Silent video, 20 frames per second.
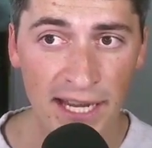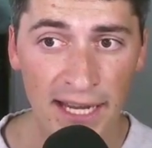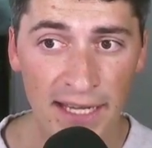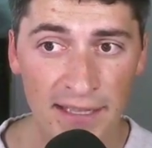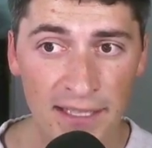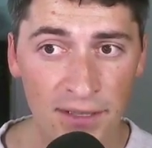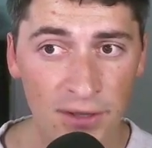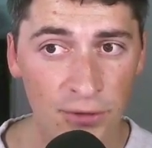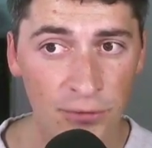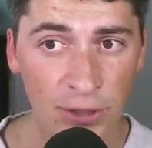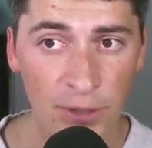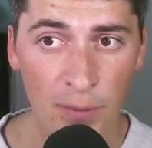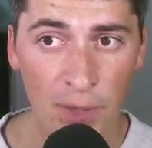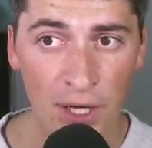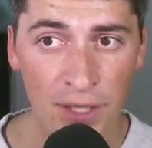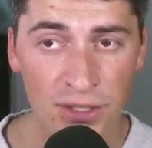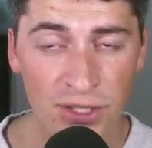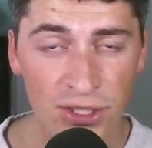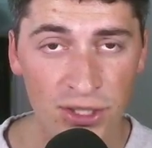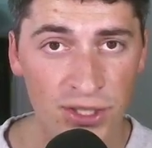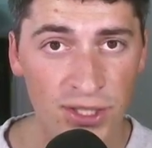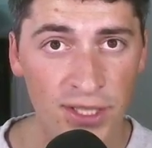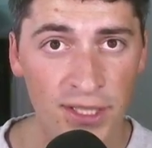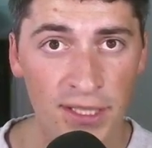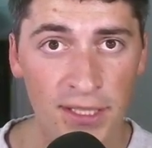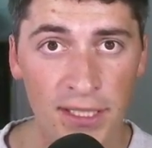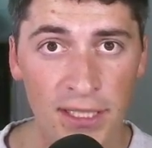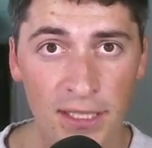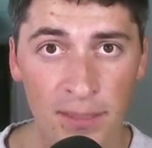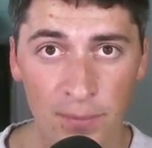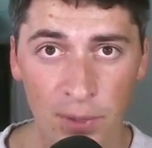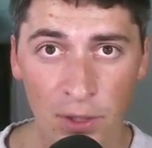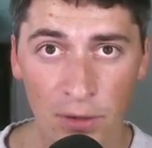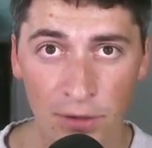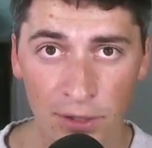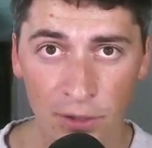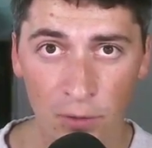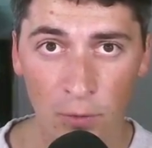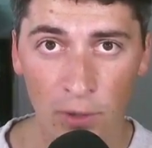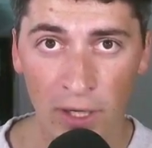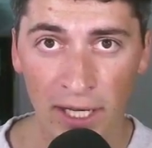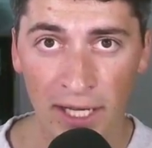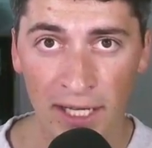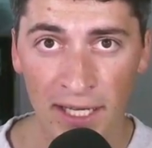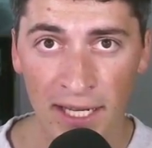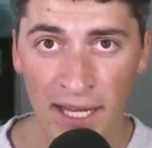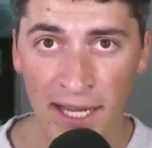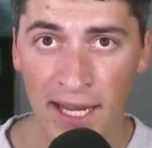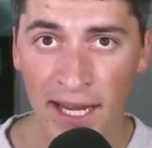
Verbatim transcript: and then the Rimac's just going to keep pulling away,